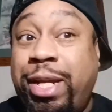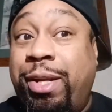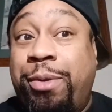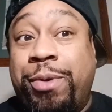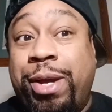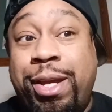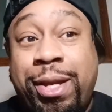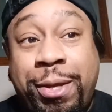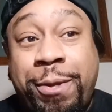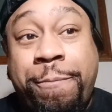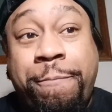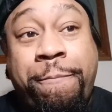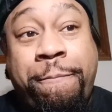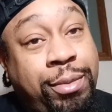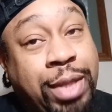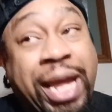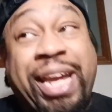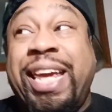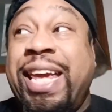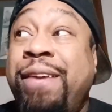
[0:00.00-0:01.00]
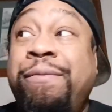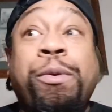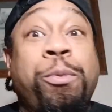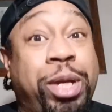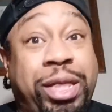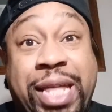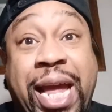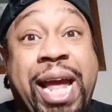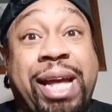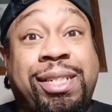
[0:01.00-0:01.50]
But anyway, like, even
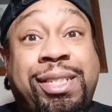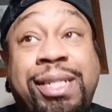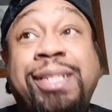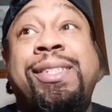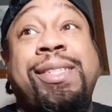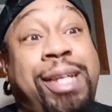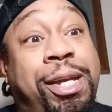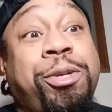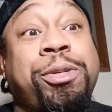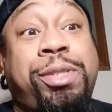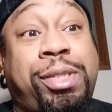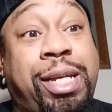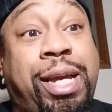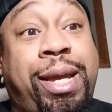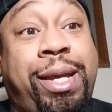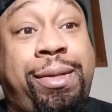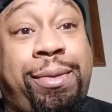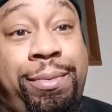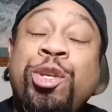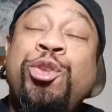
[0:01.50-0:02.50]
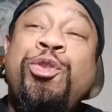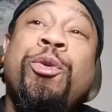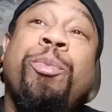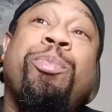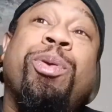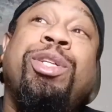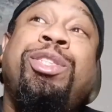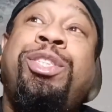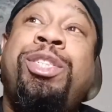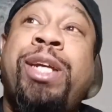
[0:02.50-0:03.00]
with that, she still said, you're
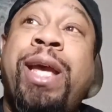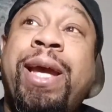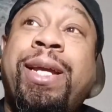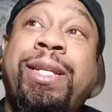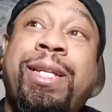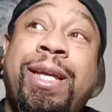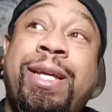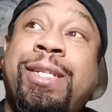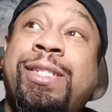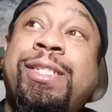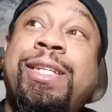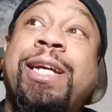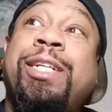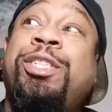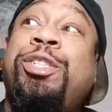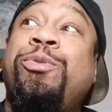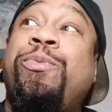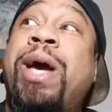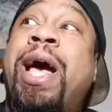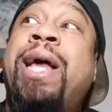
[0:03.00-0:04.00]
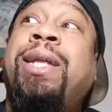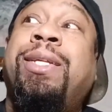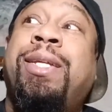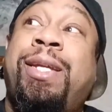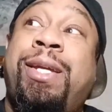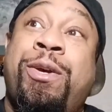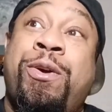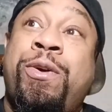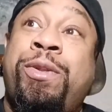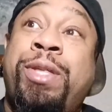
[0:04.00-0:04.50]
projecting
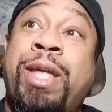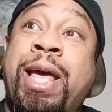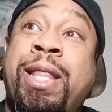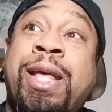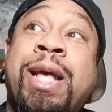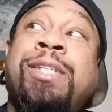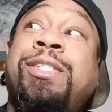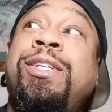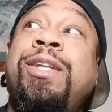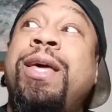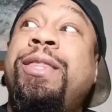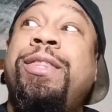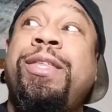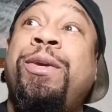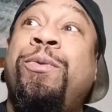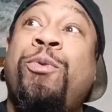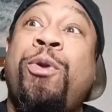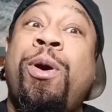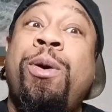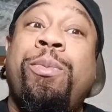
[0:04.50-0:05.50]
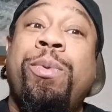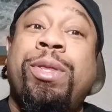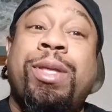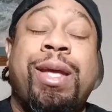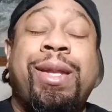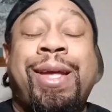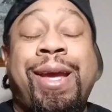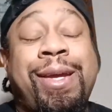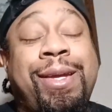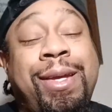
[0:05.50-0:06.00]
sexuality on that. That's nothing wrong with
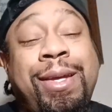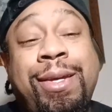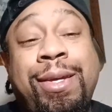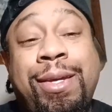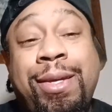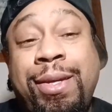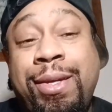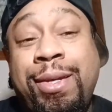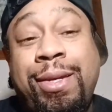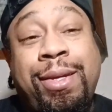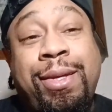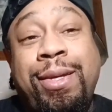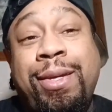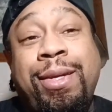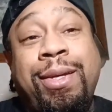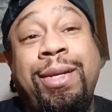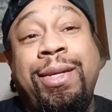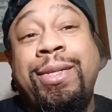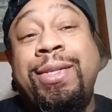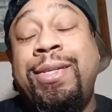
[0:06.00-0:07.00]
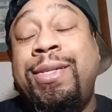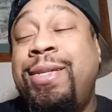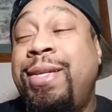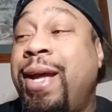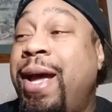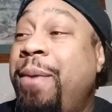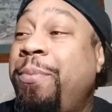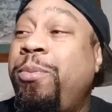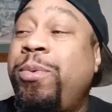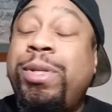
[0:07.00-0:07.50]
it. Like,
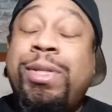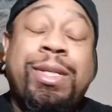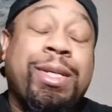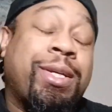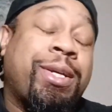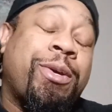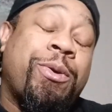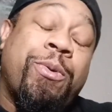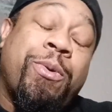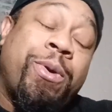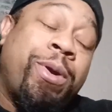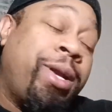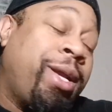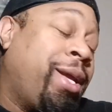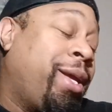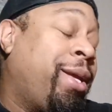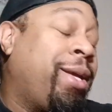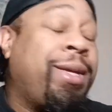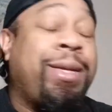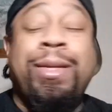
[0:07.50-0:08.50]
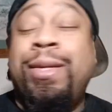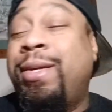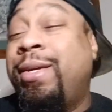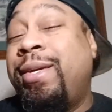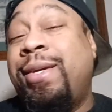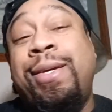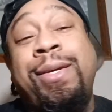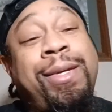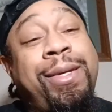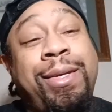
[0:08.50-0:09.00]
stop with the corny,
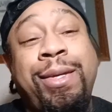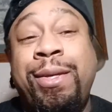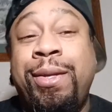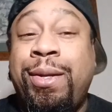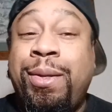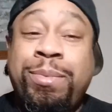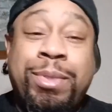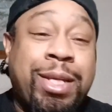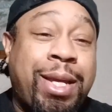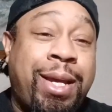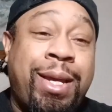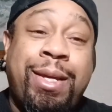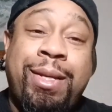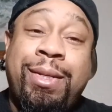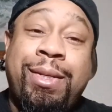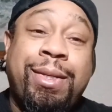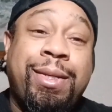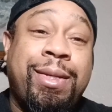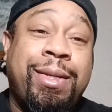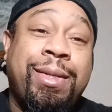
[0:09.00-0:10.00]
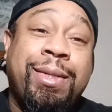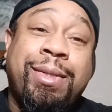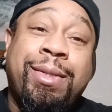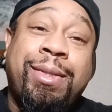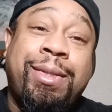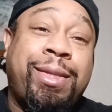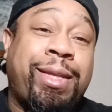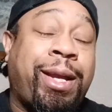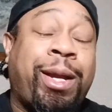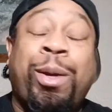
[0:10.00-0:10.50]
you know what I'm saying,
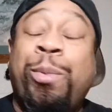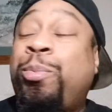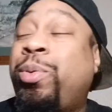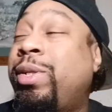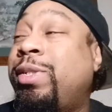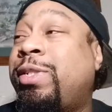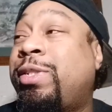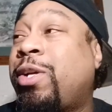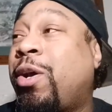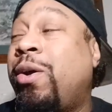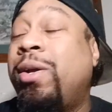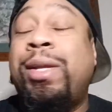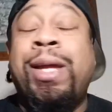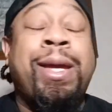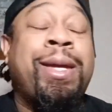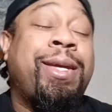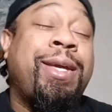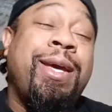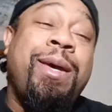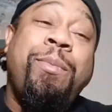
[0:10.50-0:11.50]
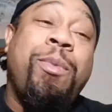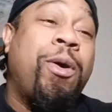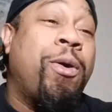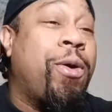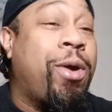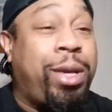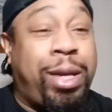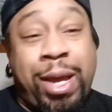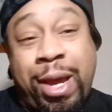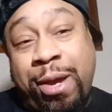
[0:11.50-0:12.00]
therapist talk. Like, come
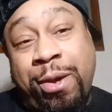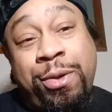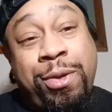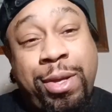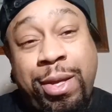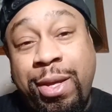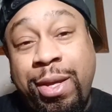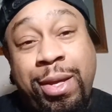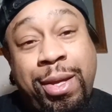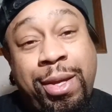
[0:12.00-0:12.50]
on now.